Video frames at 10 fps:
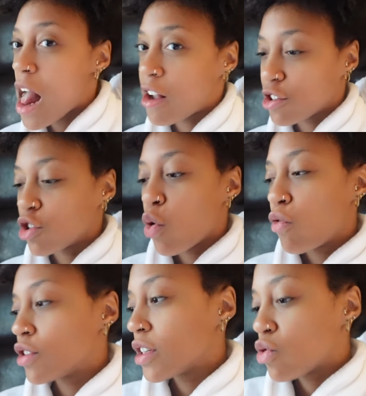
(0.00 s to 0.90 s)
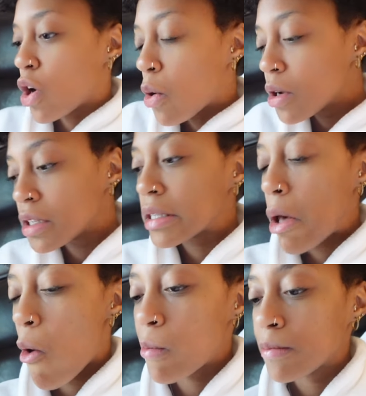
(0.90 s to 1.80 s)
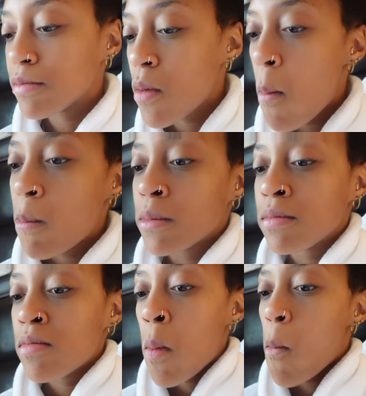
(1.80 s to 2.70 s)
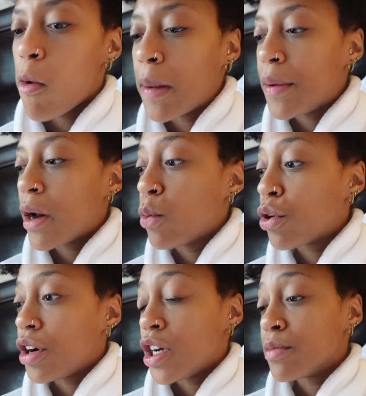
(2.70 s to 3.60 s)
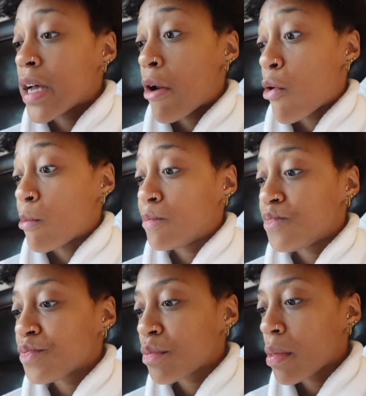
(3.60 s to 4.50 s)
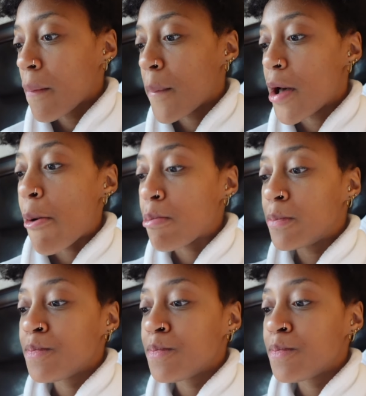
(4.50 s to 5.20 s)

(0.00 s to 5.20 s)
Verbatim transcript: I as hungover as I thought I was. Or maybe that water helped. I don't know. But